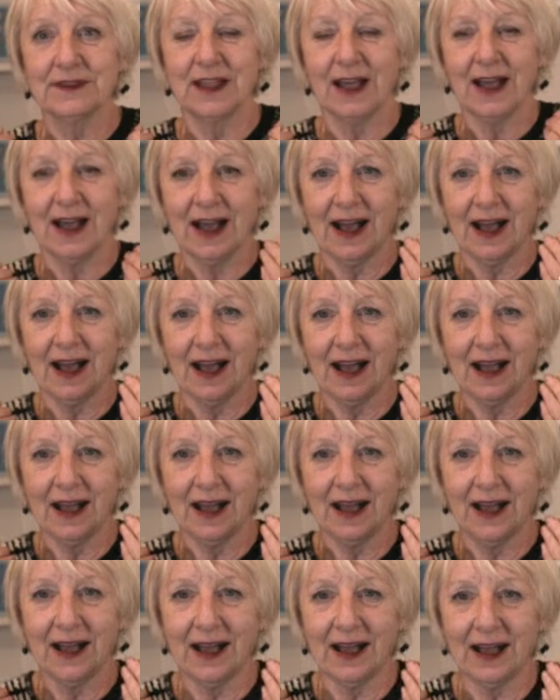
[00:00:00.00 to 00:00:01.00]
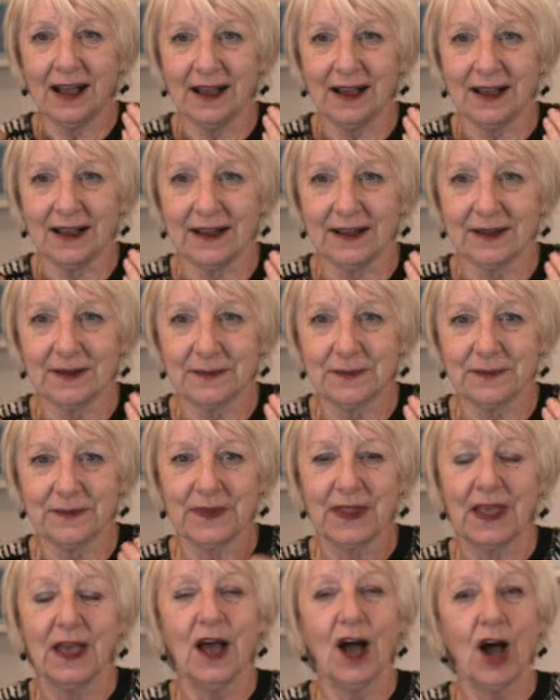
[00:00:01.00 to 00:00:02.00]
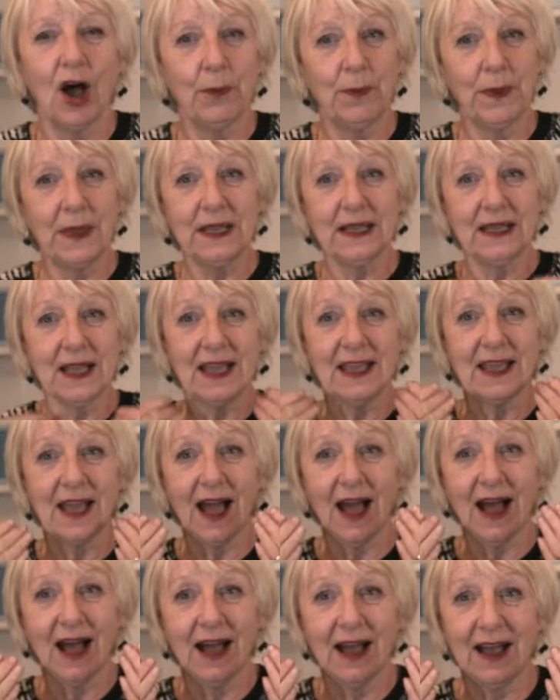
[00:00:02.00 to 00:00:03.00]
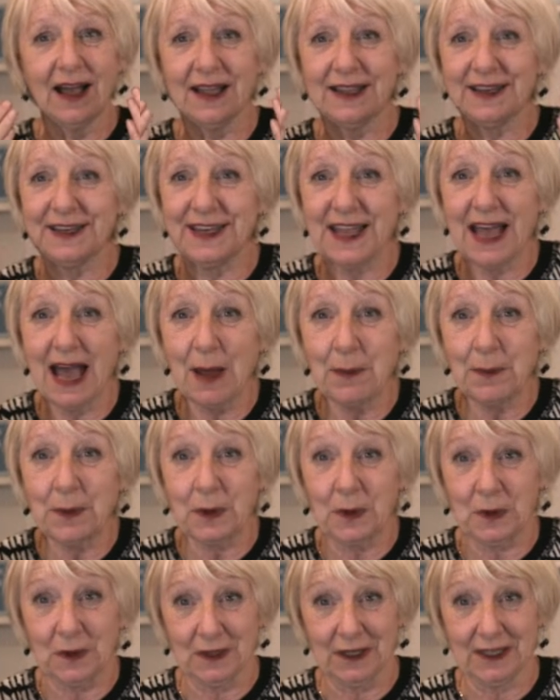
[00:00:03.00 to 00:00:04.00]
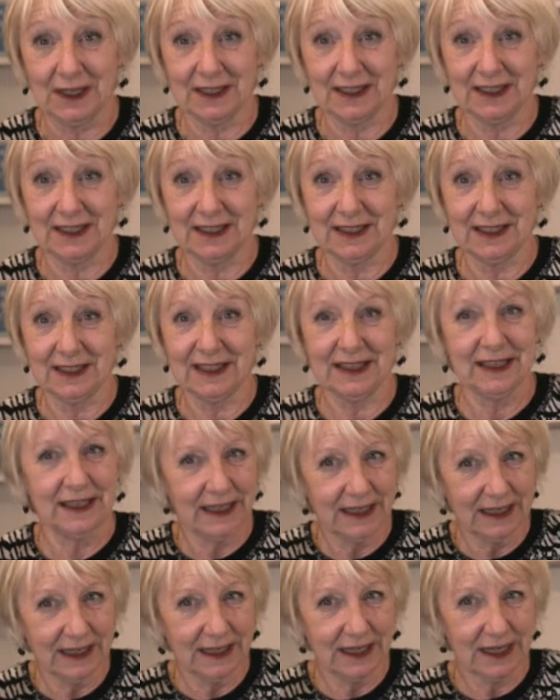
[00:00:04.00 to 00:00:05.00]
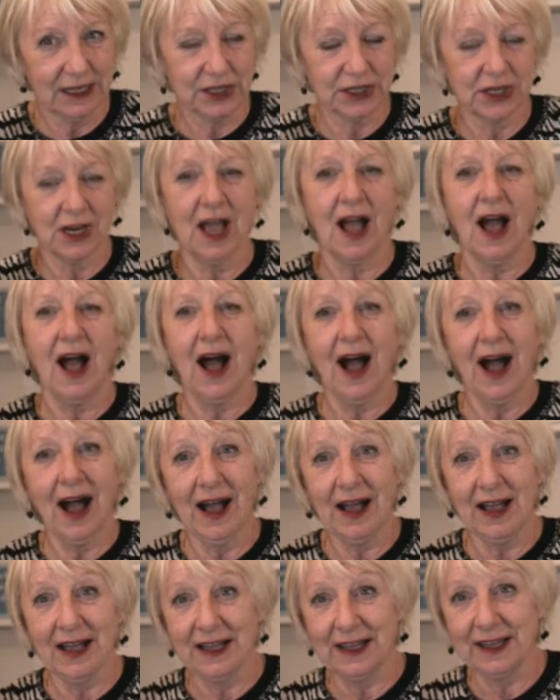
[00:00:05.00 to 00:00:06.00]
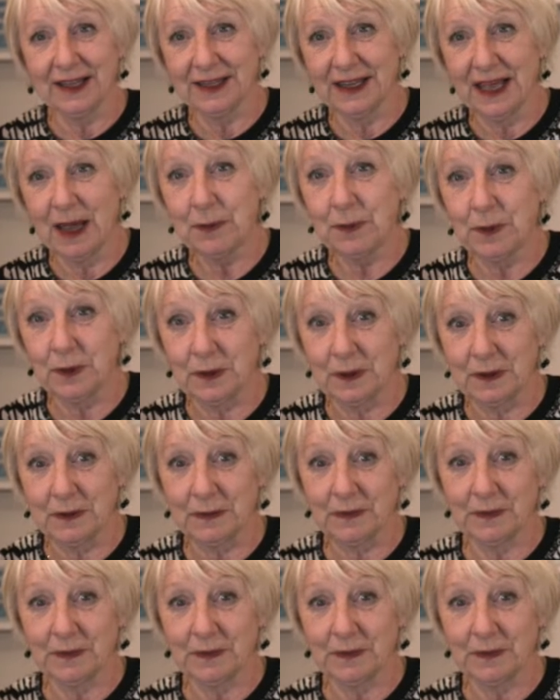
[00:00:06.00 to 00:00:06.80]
ah. A bit like an apple in English, an apple.